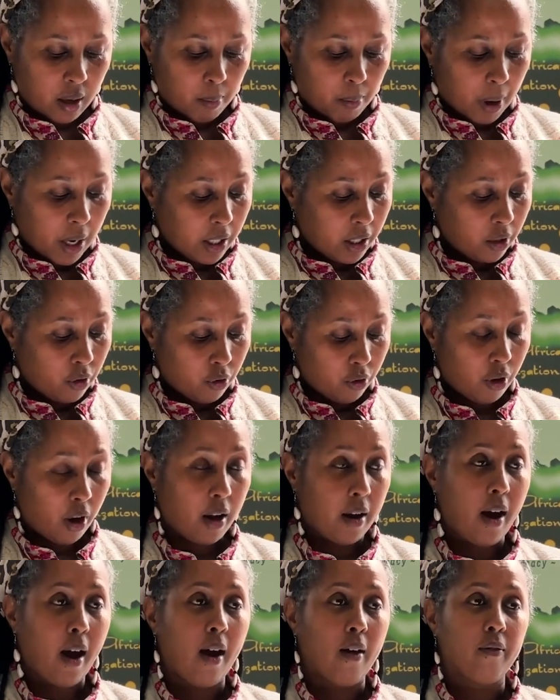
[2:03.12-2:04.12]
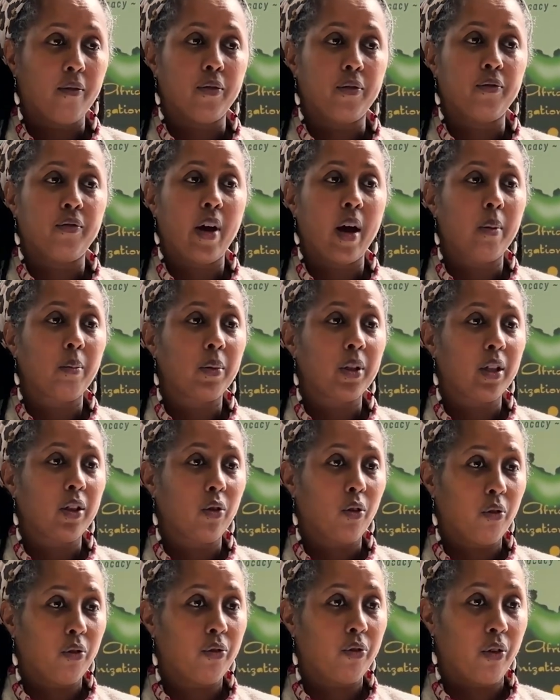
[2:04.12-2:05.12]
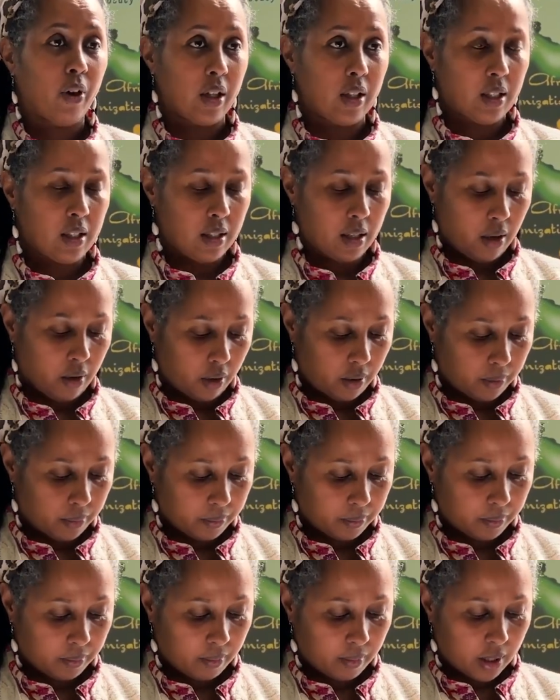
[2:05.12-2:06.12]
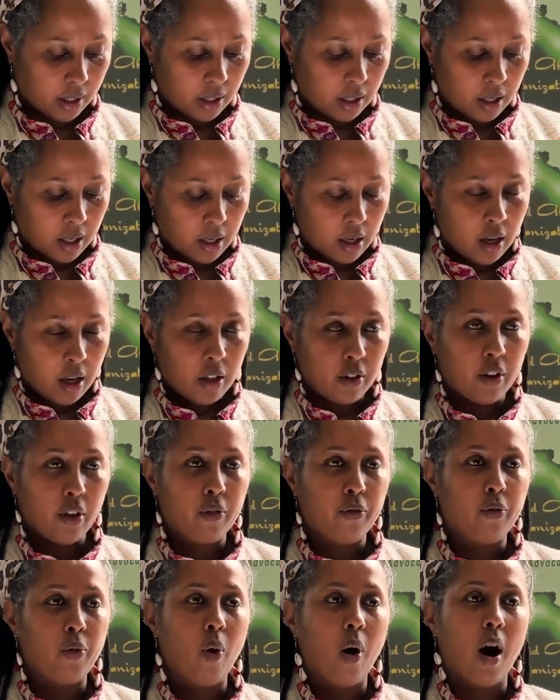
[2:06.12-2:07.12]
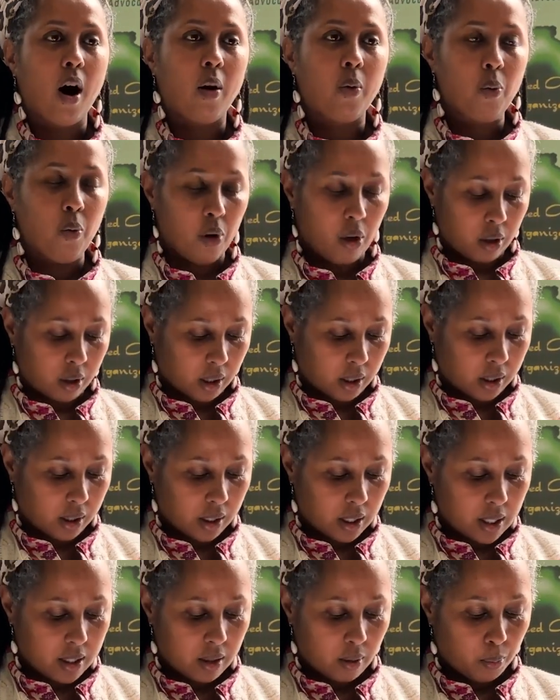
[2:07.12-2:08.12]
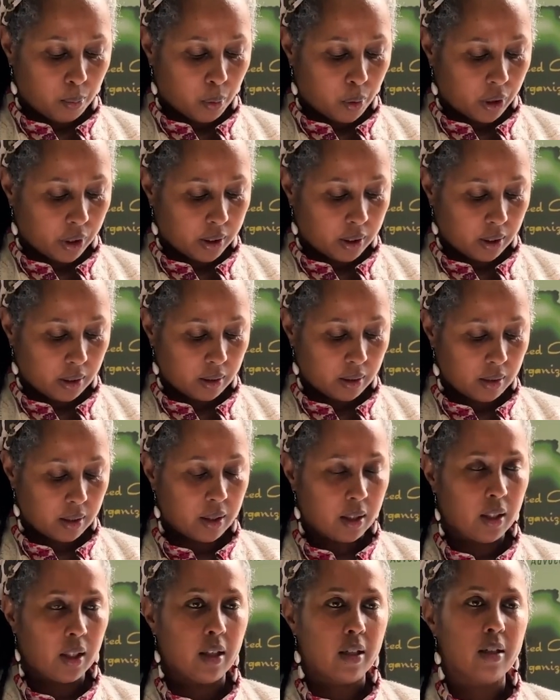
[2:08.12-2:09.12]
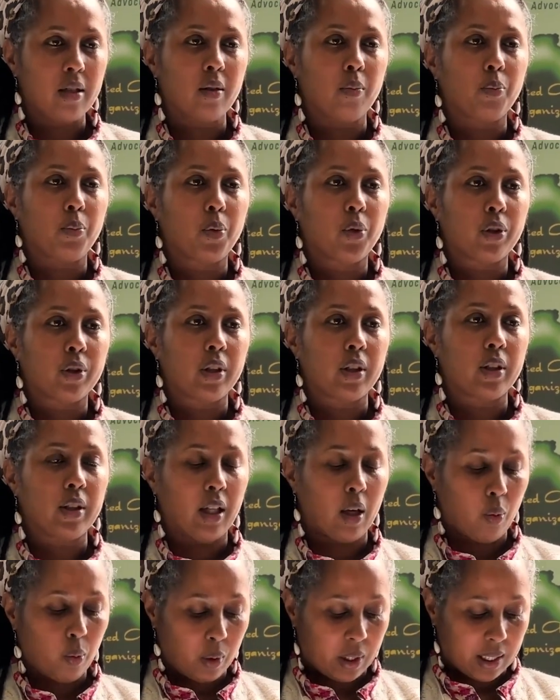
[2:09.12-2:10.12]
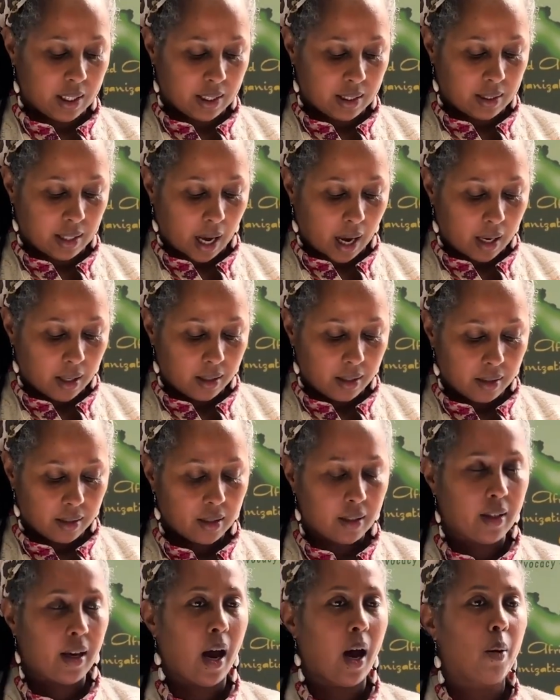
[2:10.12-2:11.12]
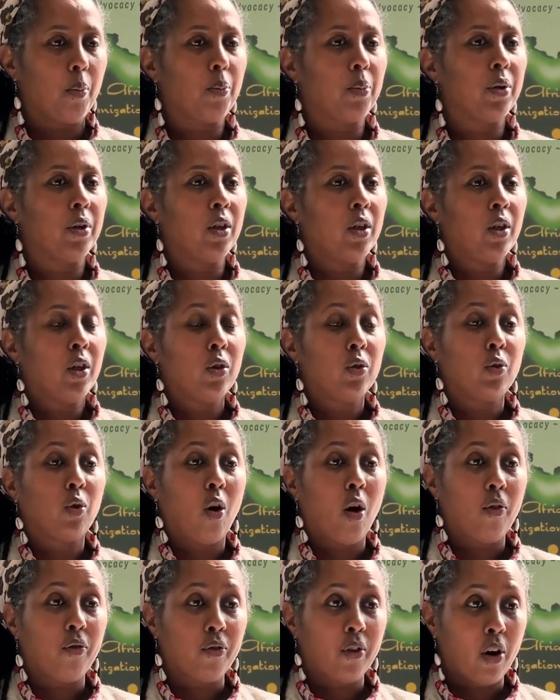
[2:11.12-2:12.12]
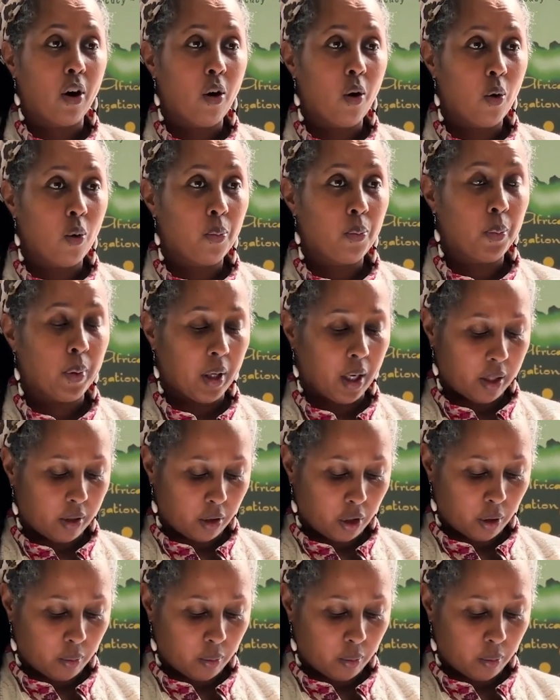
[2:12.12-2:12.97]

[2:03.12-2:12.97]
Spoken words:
Many do not have family or friends here. Therefore, our work is important. It is important that we stand in the gap to offer hope and